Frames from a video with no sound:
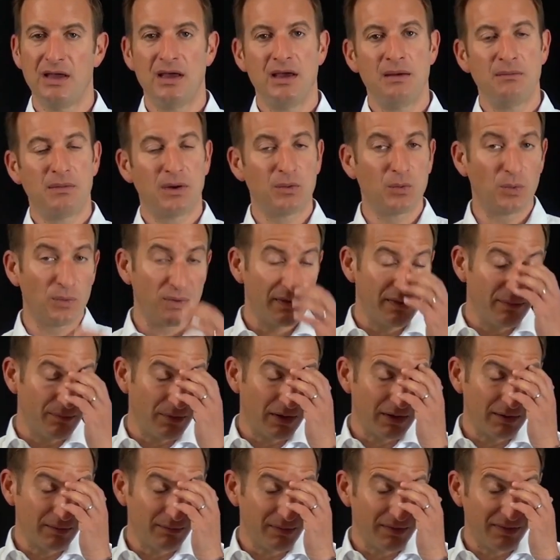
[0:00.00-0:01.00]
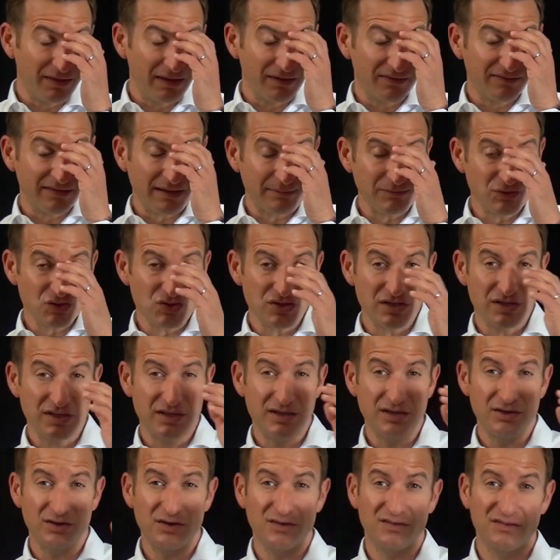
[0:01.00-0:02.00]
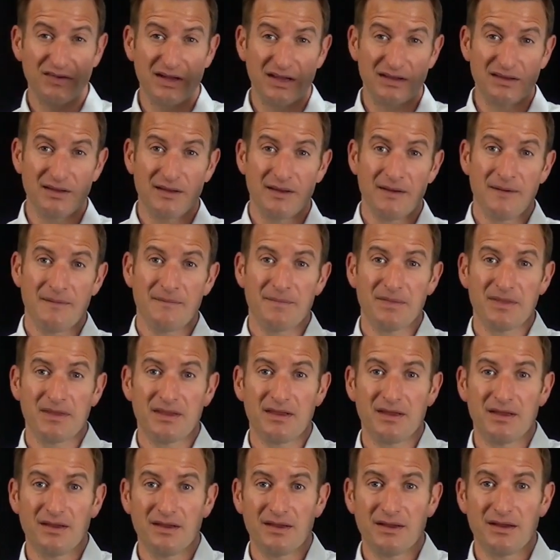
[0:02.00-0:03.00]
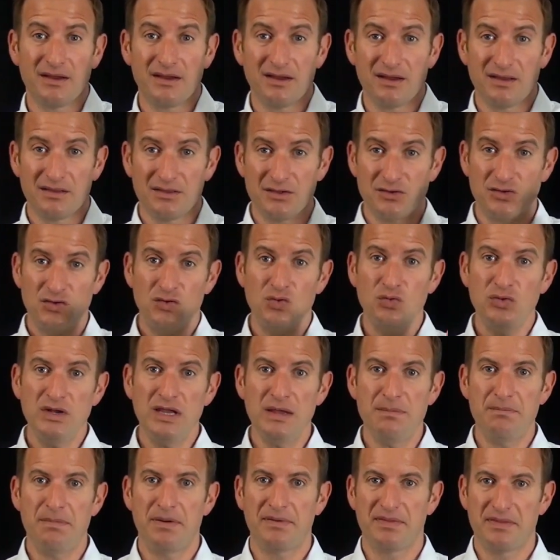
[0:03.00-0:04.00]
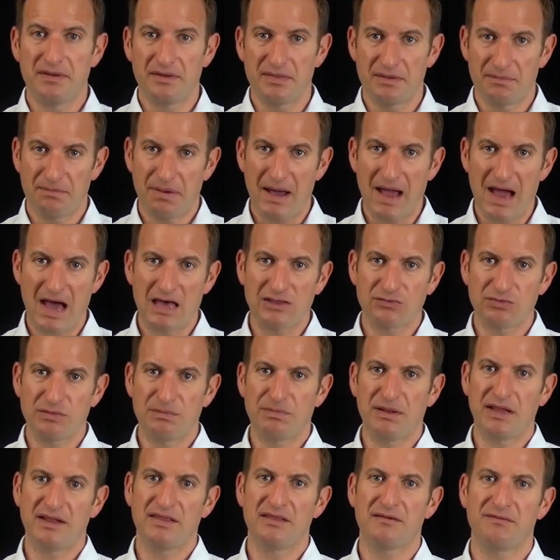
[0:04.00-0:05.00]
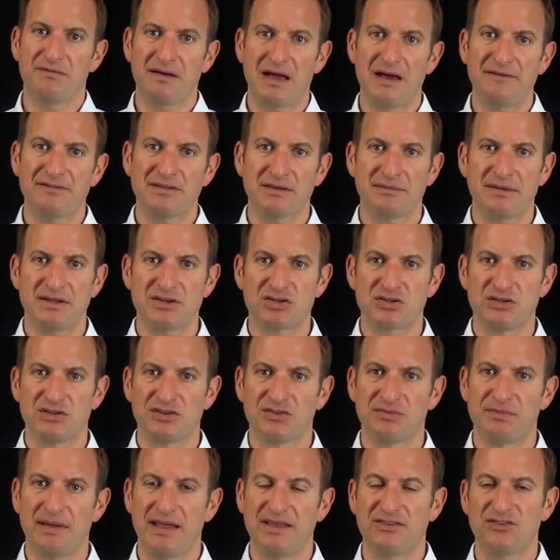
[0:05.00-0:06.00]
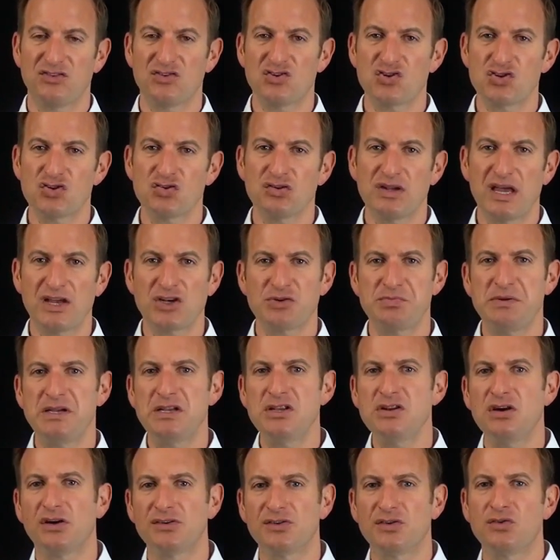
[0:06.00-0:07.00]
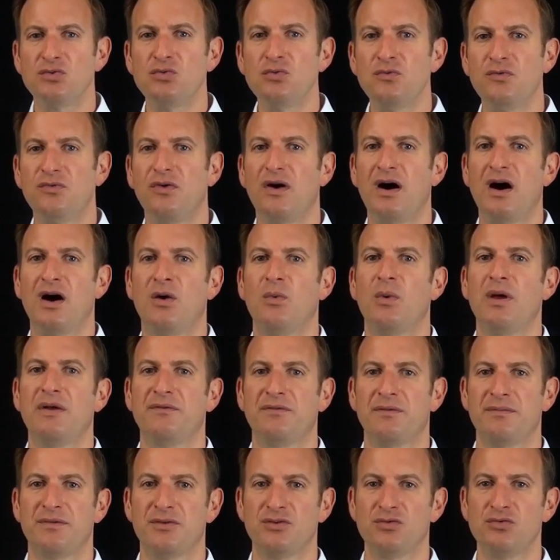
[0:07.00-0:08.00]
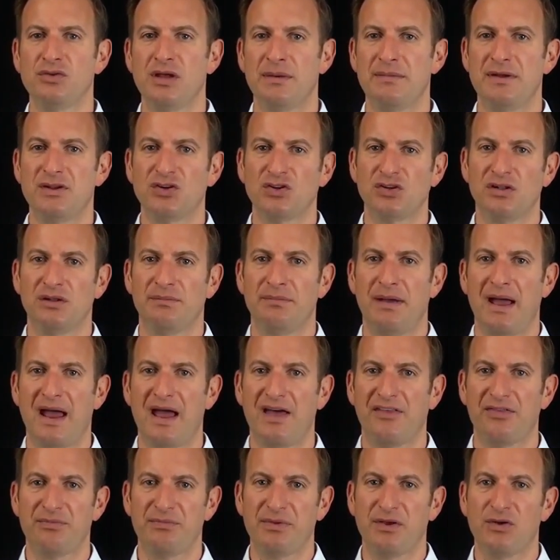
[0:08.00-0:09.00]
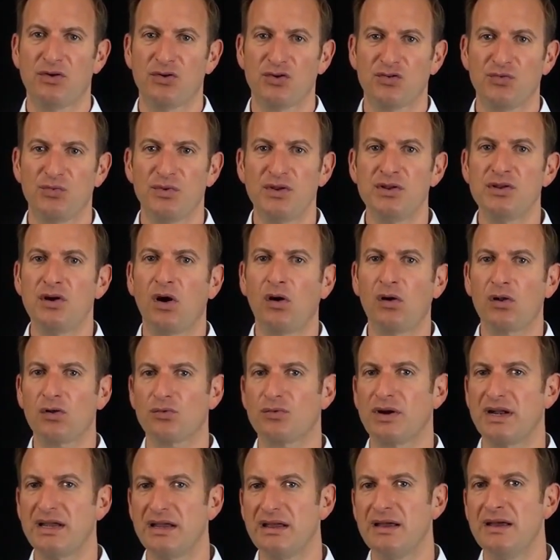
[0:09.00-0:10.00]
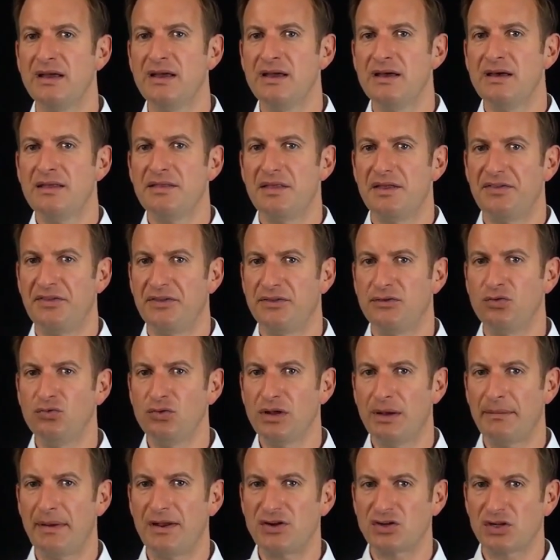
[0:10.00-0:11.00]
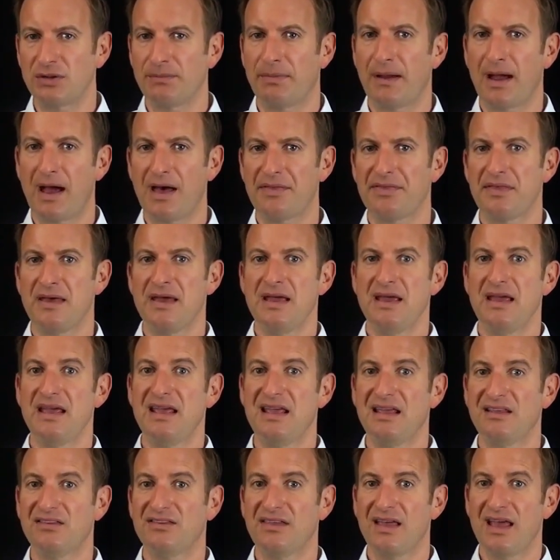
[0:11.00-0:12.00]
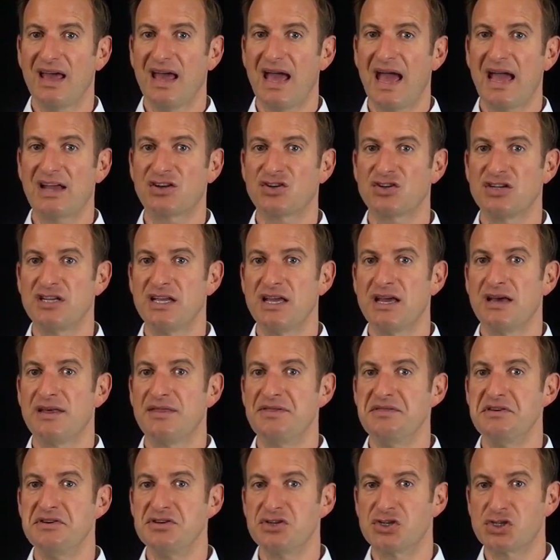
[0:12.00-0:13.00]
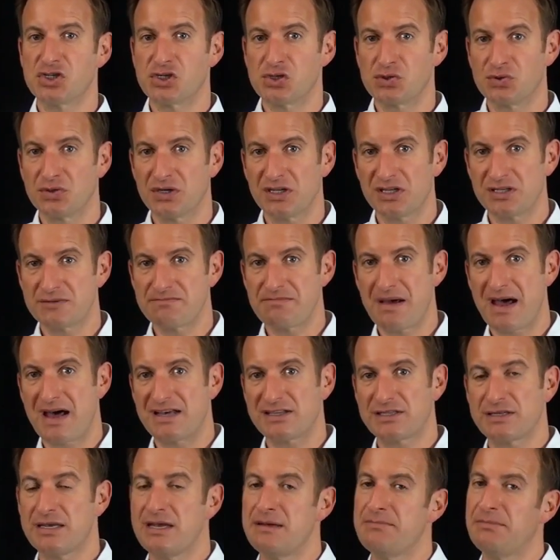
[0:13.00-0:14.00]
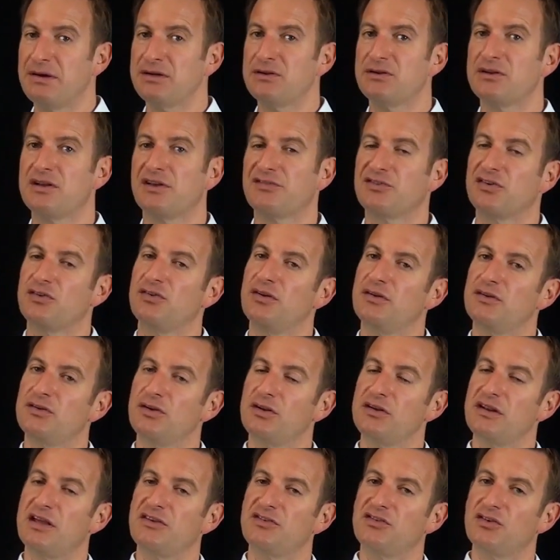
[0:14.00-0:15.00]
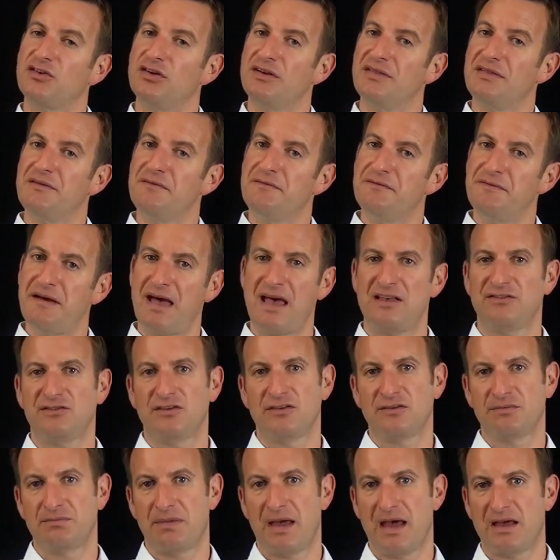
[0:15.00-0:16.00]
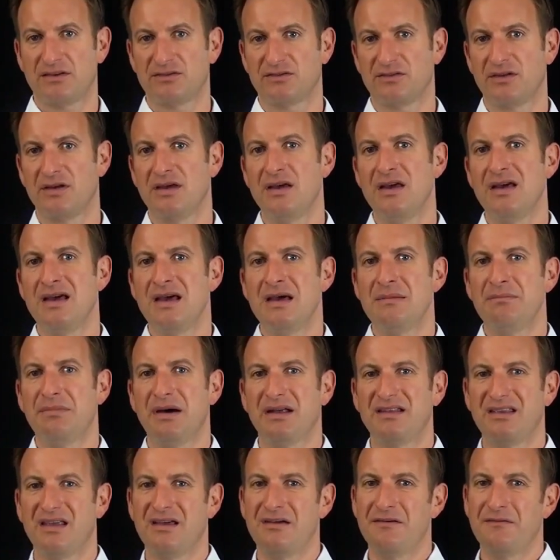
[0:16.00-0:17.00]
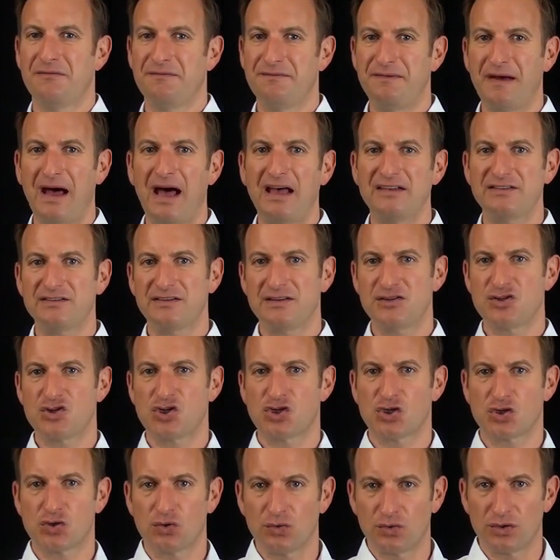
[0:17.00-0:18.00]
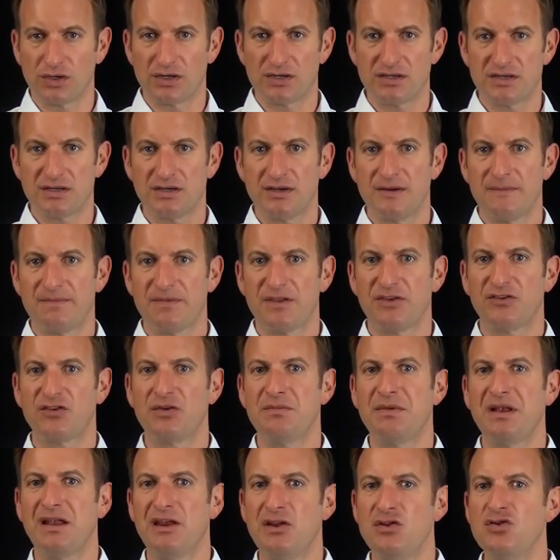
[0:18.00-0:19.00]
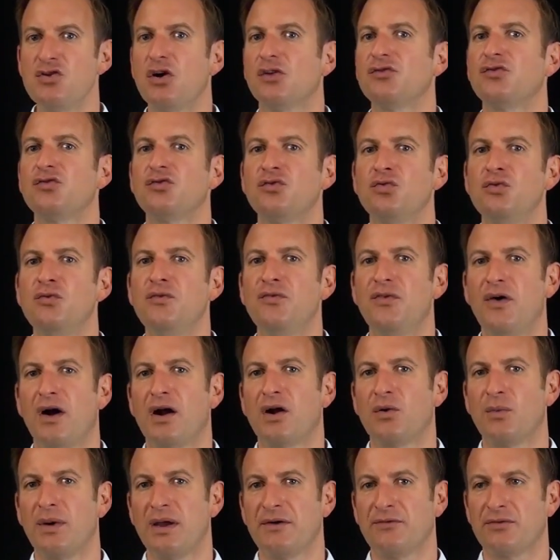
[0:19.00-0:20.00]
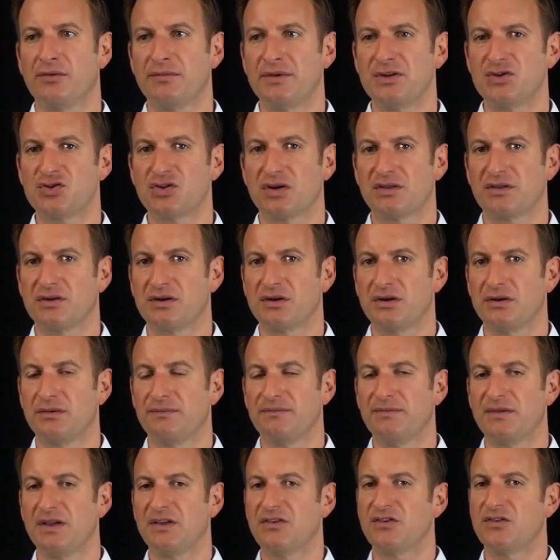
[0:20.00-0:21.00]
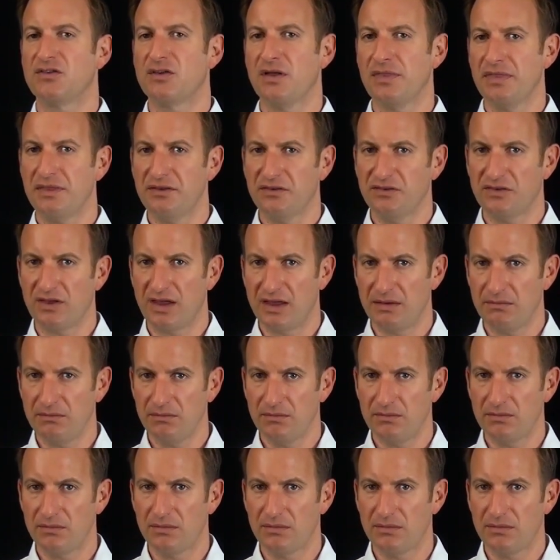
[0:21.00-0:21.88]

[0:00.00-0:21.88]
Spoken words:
But the assumption in here is that the 2D, the path we plan in the 5-dimensional space should actually be not too far away from the 2-dimensional path, because we know already that the 2-dimensional path is actually the shortest path, but not necessarily the fastest path. But fast and short is typically not too far away from each other. It's not the same,